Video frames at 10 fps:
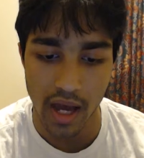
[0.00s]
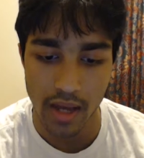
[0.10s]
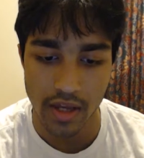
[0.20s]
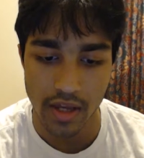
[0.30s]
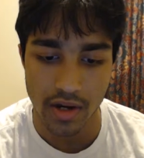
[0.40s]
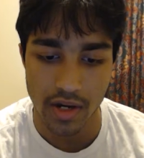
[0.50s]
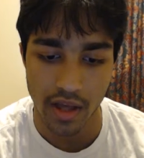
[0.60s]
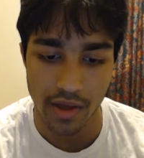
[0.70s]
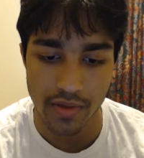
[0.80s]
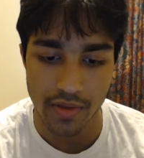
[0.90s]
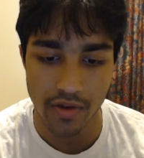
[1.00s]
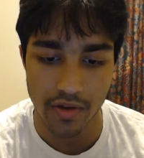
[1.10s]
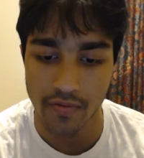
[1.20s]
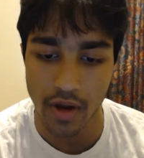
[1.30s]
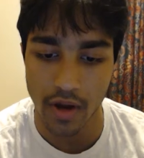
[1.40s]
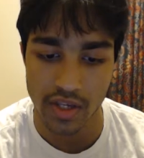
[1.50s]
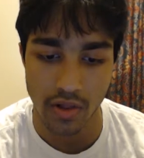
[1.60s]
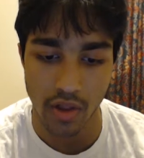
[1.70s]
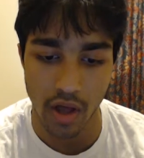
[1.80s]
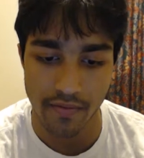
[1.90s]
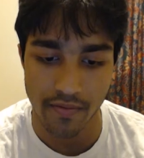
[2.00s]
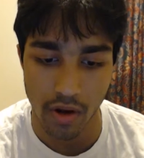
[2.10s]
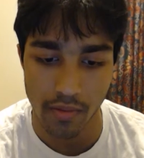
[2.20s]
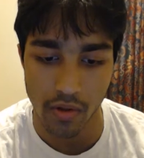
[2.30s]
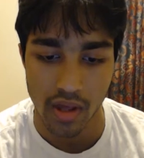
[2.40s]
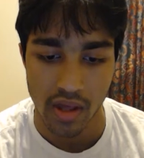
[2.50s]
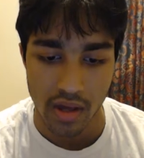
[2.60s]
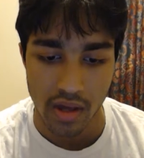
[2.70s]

I'm here to tell you that you've caused a lot of trouble,